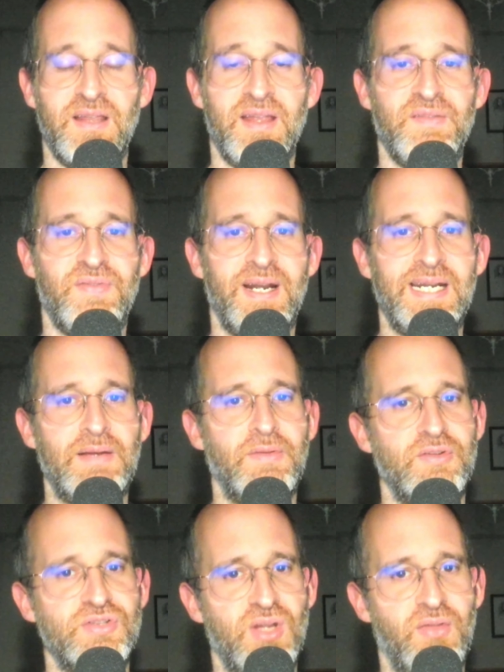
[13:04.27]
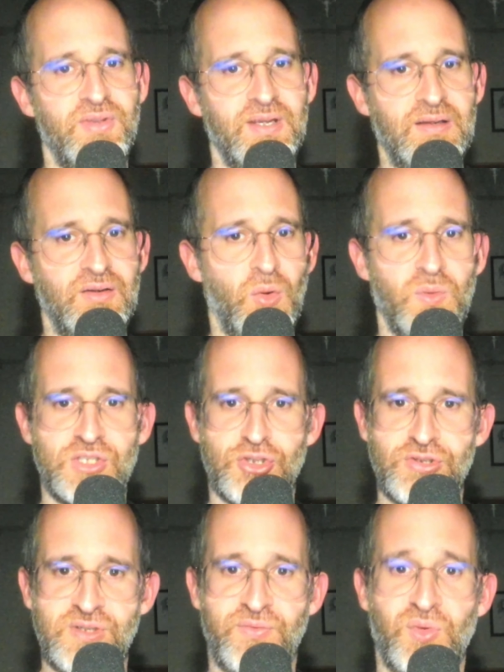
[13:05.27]
and then finding out that there's nothing, no one's
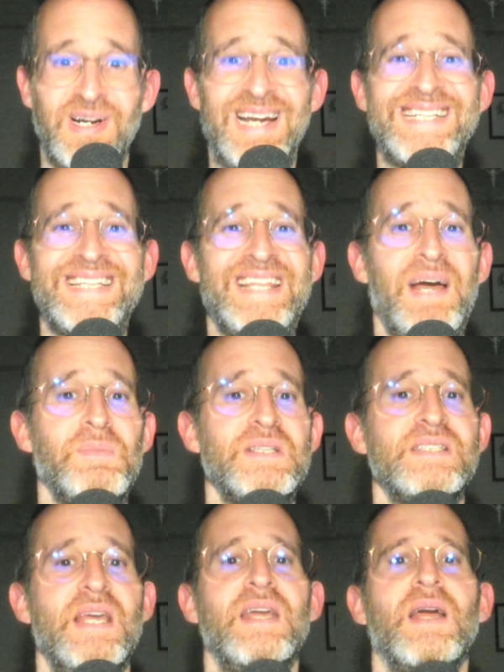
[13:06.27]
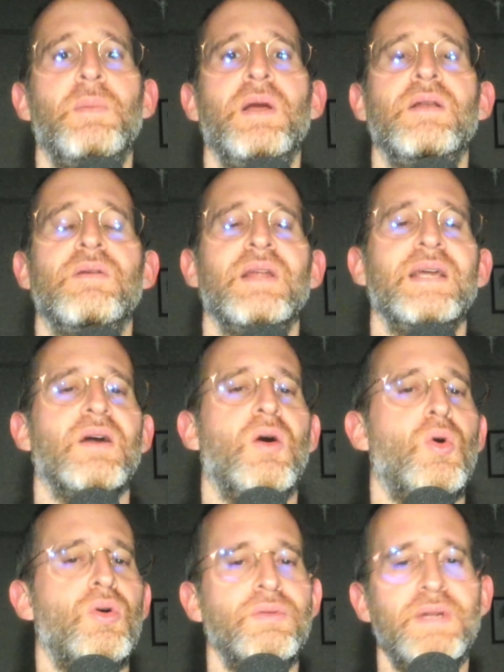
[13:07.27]
searching for it. I did that mistake. I made like a
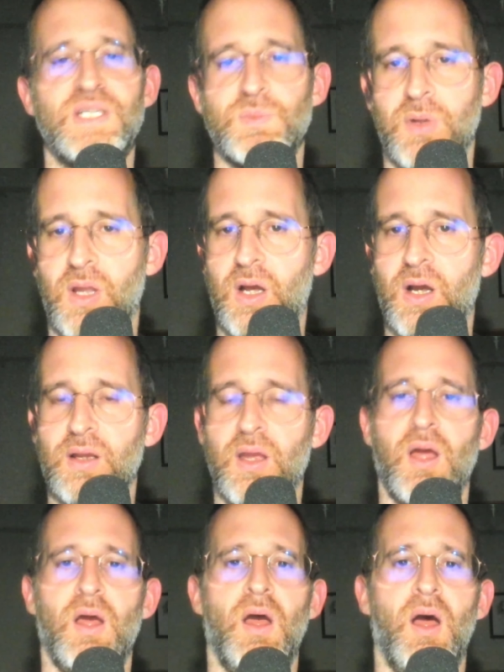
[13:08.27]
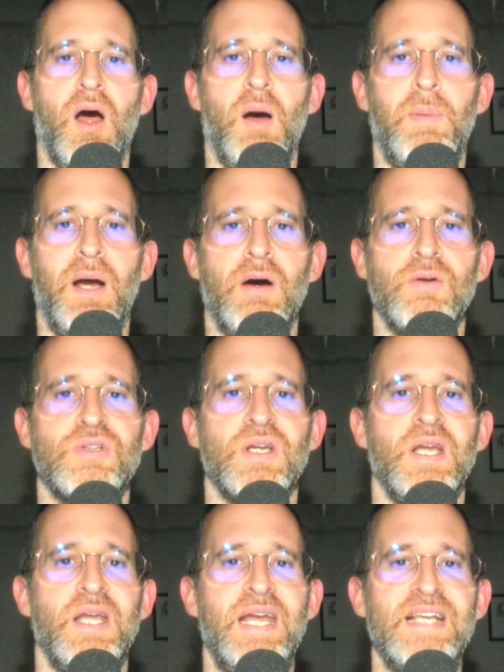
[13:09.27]
whole niche blog about
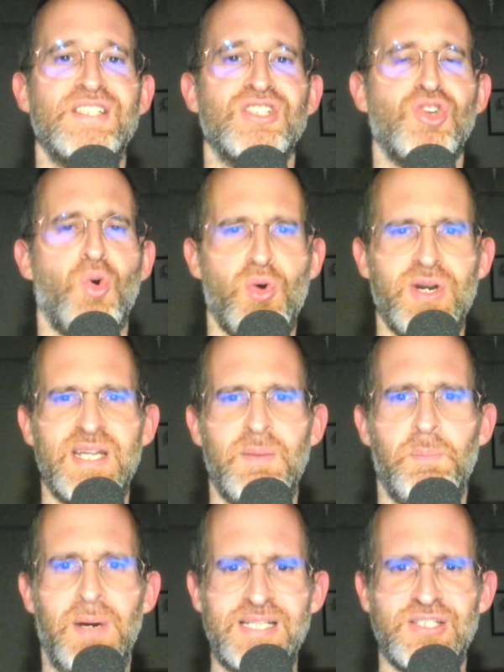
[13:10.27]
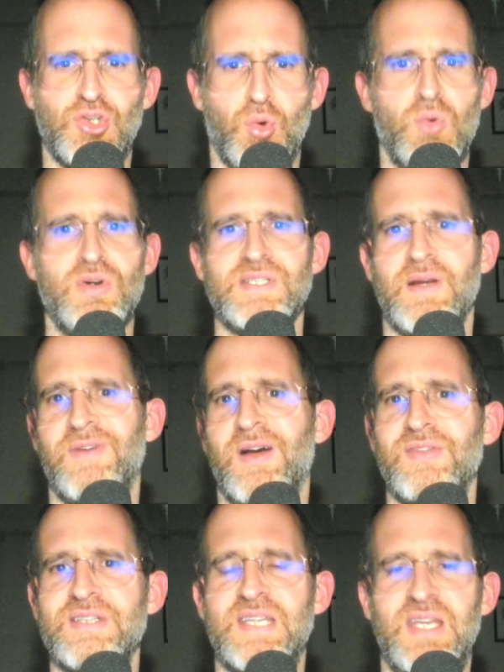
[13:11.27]
escorted bus tours. I
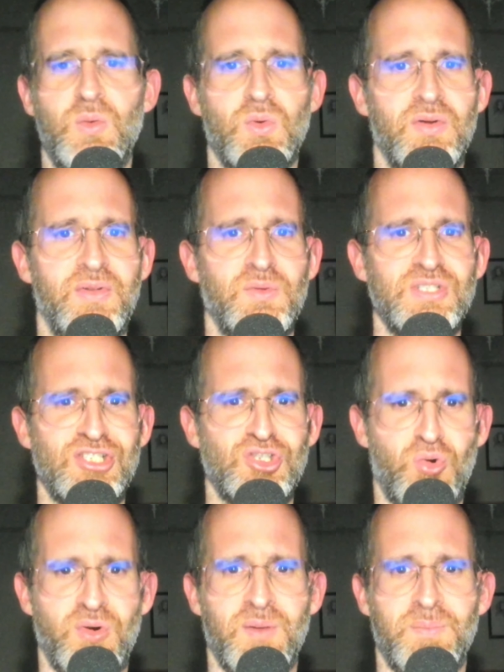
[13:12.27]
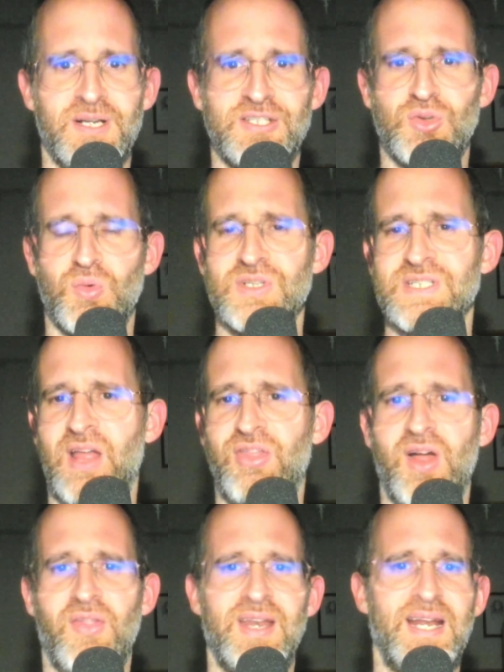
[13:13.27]
found this keyword that was escorted bus tours and I
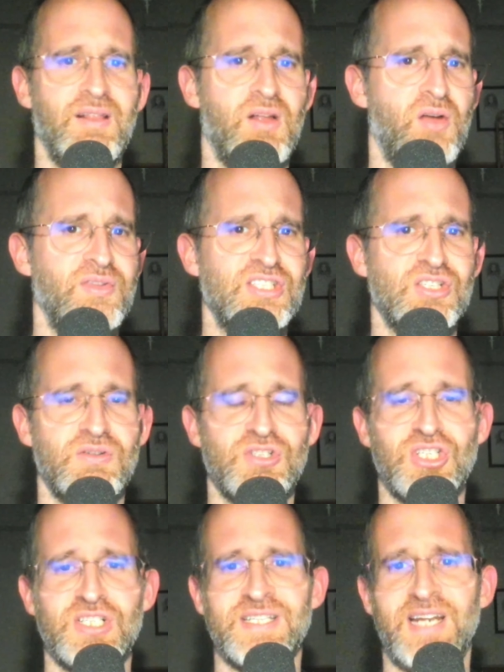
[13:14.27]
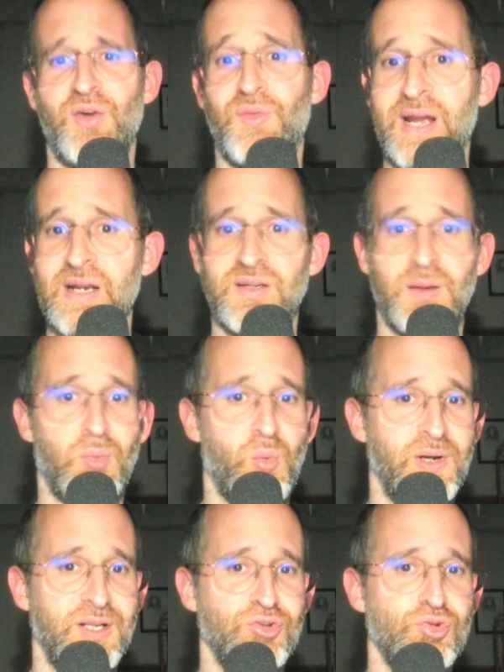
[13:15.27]
thought that had all these searches and I ranked number
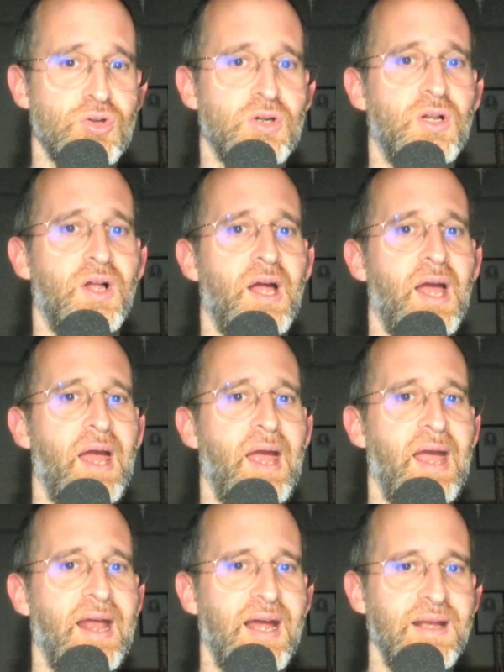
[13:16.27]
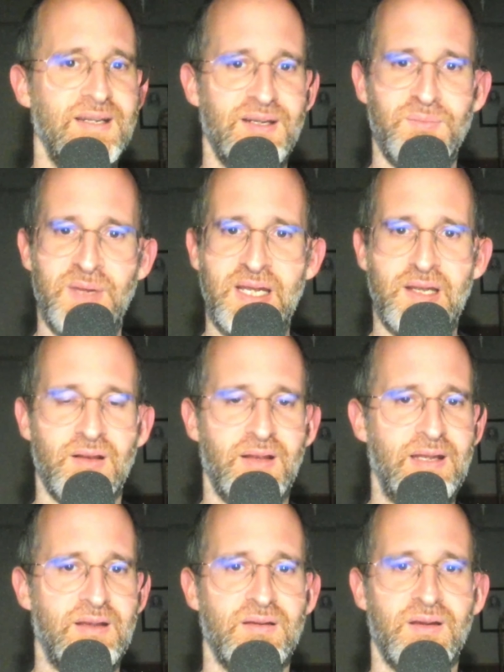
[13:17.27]
one in Google and I didn't make
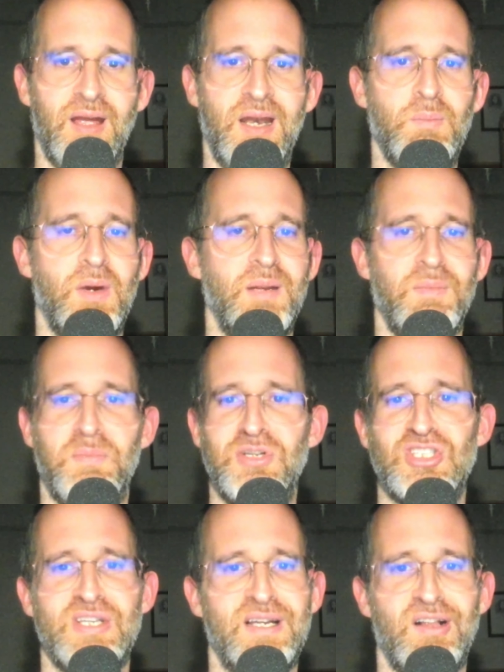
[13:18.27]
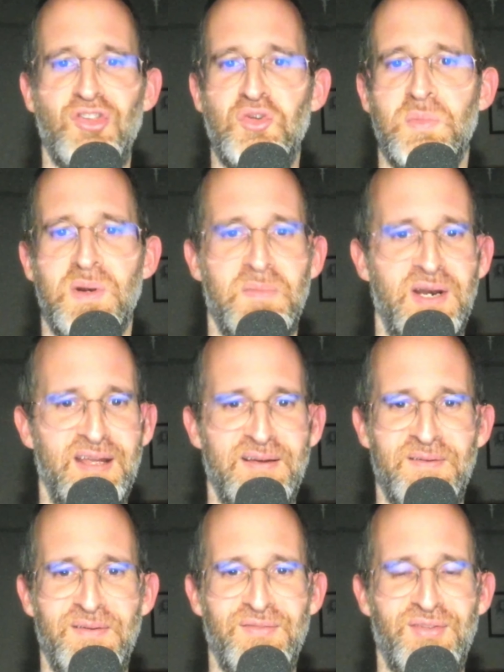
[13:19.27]
like any money, maybe just like a little bit of money
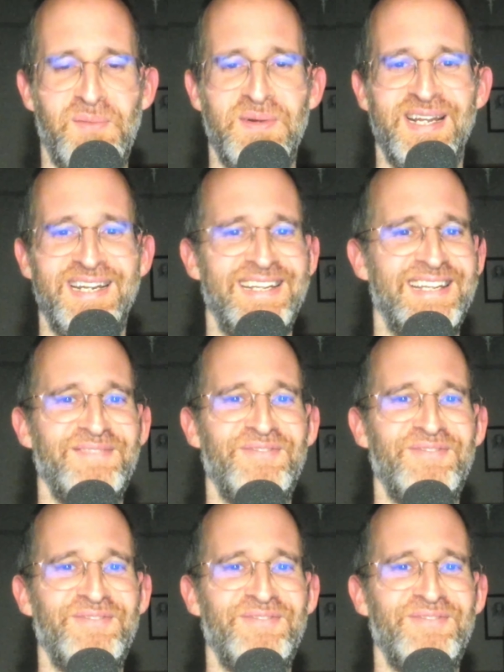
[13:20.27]
from it. I didn't get